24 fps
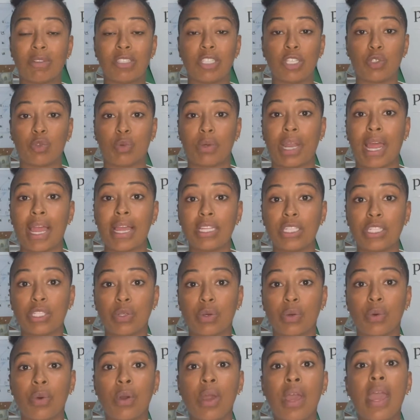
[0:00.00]
is what I
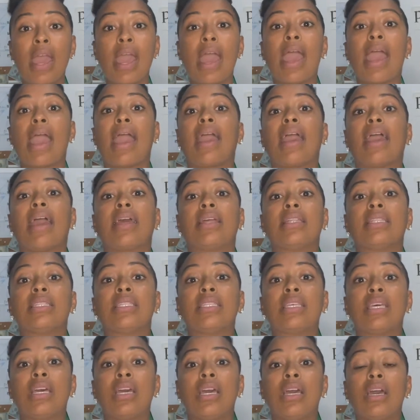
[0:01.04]
do and
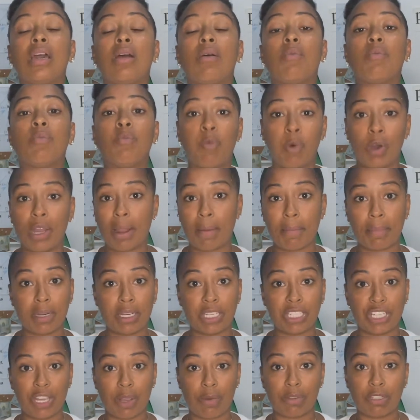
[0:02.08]
what I'm going to
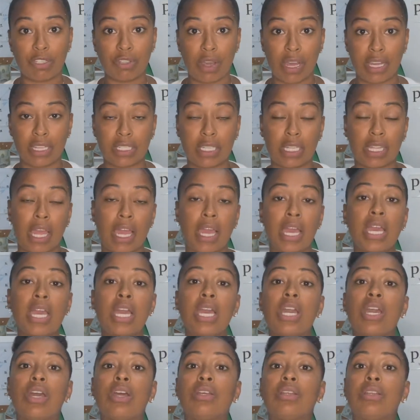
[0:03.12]
share with you guys today.
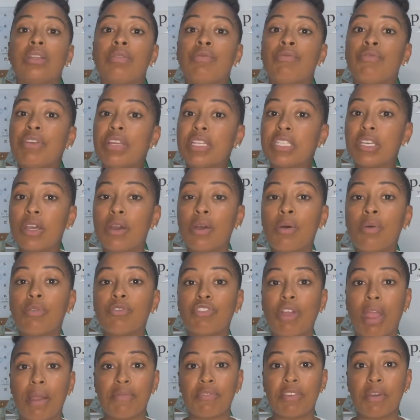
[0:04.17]
Retail
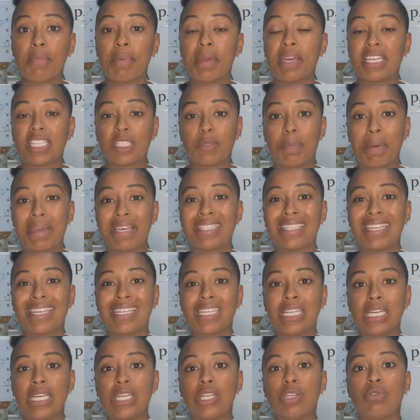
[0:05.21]
drop shipping is
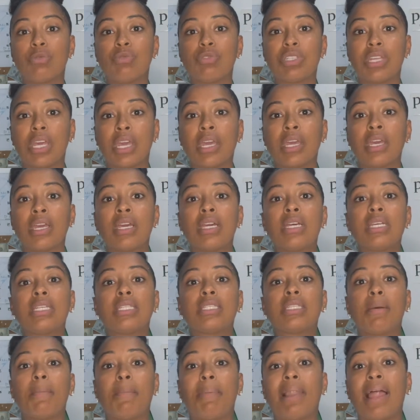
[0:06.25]
basically using
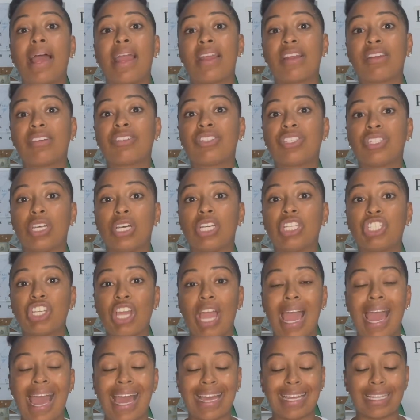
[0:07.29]
suppliers such
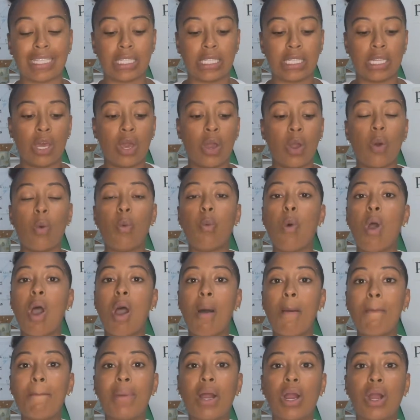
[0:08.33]
as
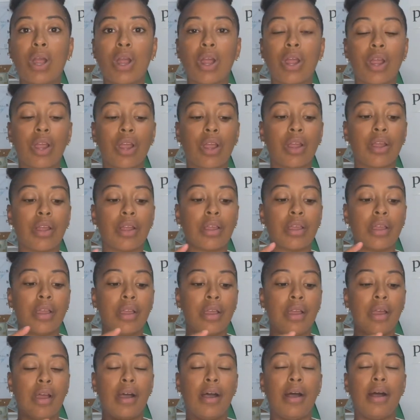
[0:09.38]
Walmart,
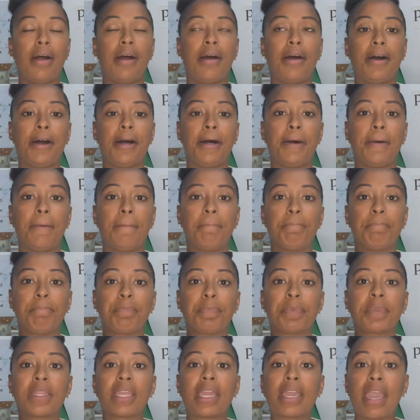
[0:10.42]

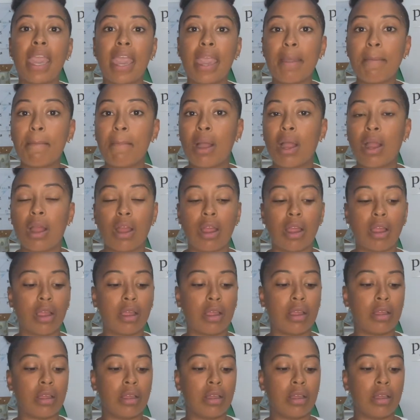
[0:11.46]
Kmart,